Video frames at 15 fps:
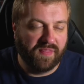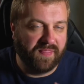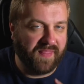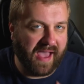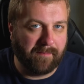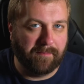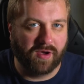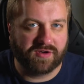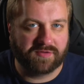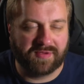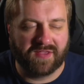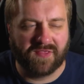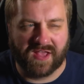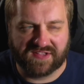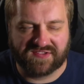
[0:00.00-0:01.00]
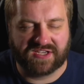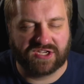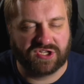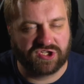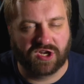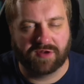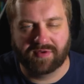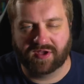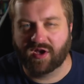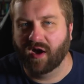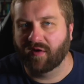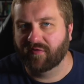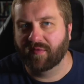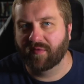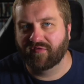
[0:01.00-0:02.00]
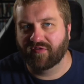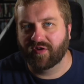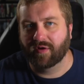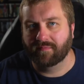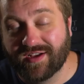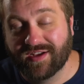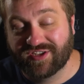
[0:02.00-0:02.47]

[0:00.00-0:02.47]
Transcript: That bugged me, and that scene should have been cut from the film.